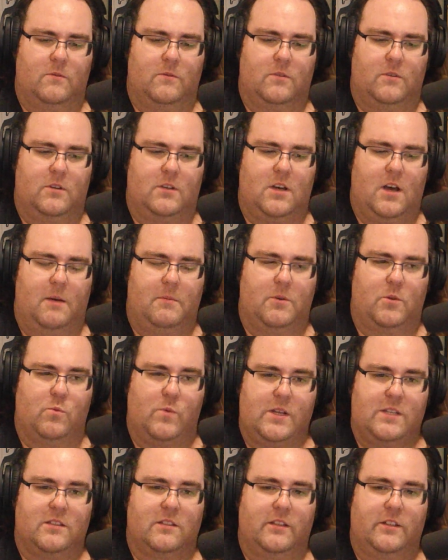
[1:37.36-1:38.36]
common
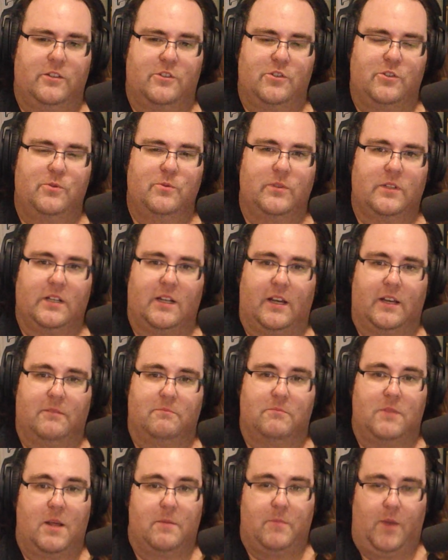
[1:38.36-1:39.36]
whistling tune that I
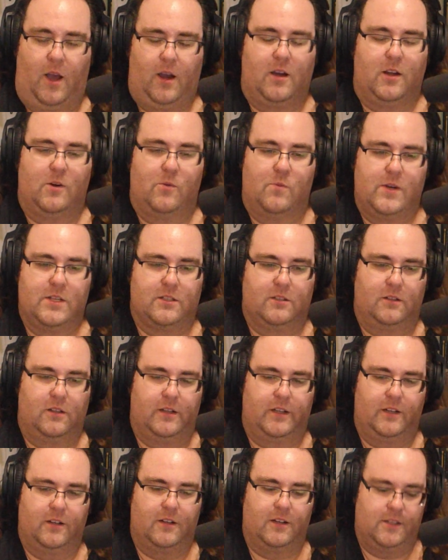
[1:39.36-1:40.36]
am not going to whistle on
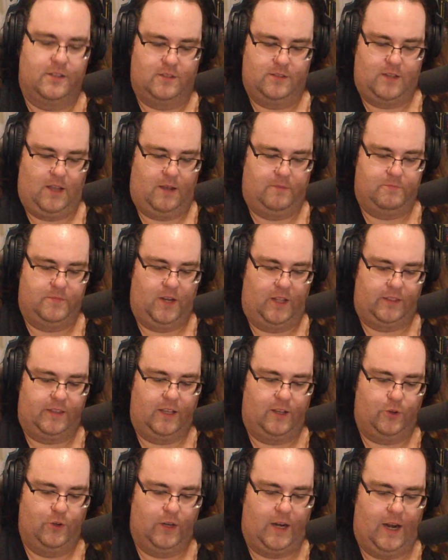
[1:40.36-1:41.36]
here because I'm not
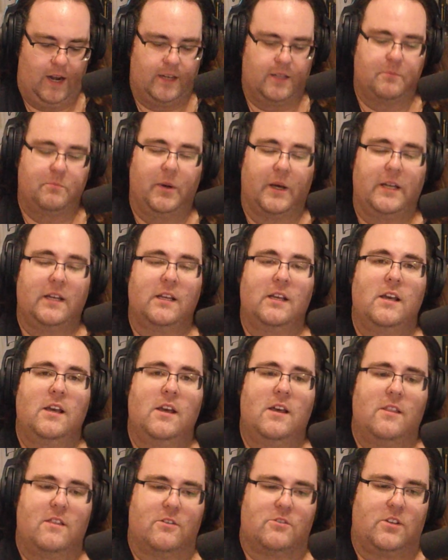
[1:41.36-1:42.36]
that good at it. But
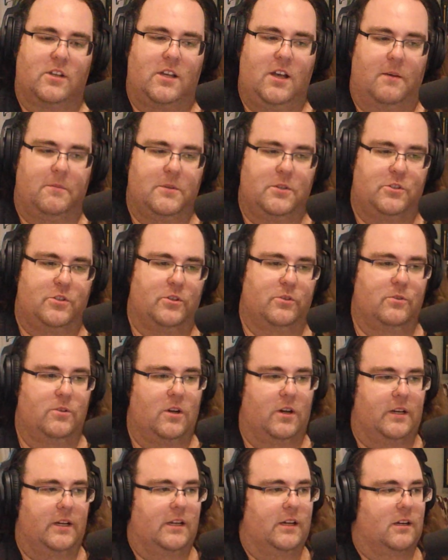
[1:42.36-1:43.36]
there's a common tune
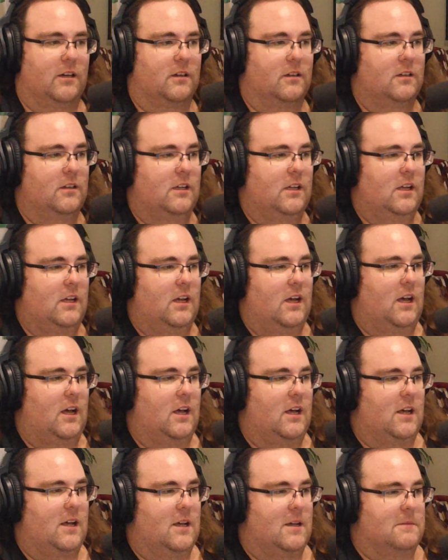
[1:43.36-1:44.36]
on here
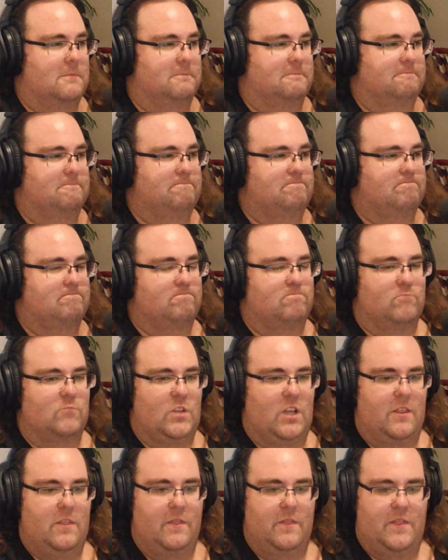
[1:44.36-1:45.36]

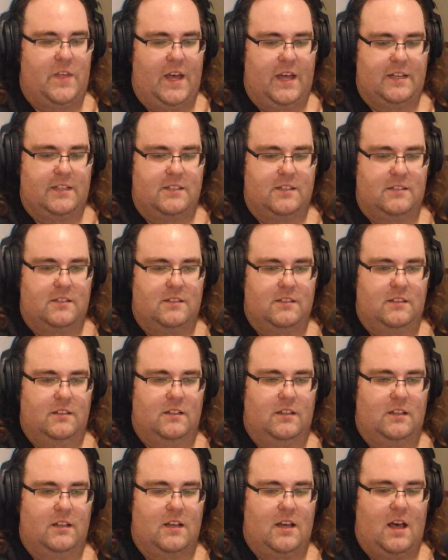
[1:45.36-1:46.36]
that
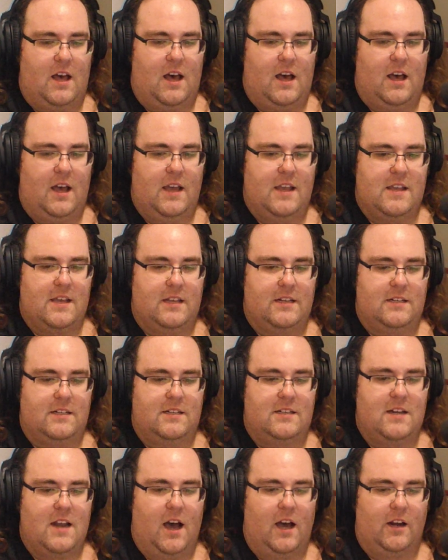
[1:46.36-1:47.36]
I had
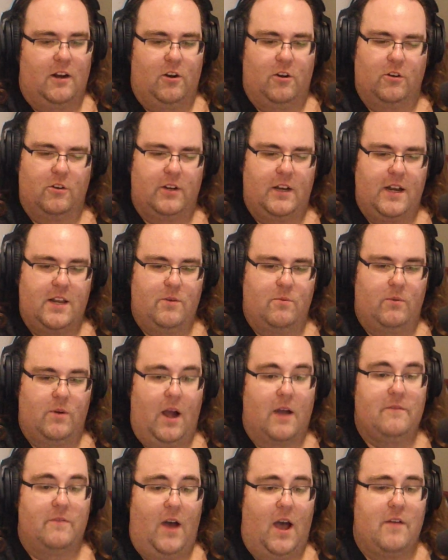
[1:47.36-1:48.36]
not heard anywhere.
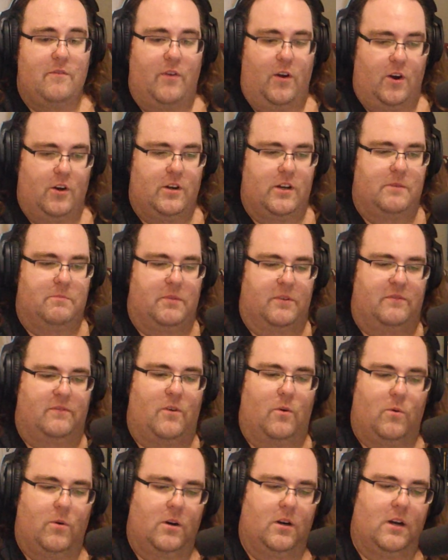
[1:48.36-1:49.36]
I've heard it
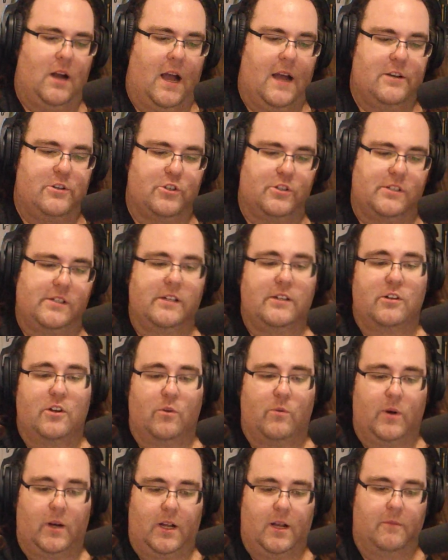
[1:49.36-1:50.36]
before. I just didn't know
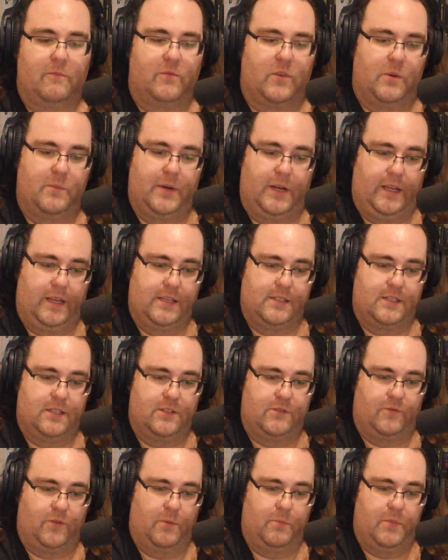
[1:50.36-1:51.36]
where it come from, and I guess it's
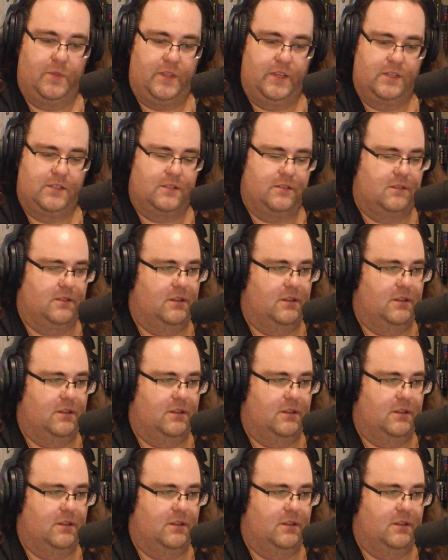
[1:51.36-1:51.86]
from this.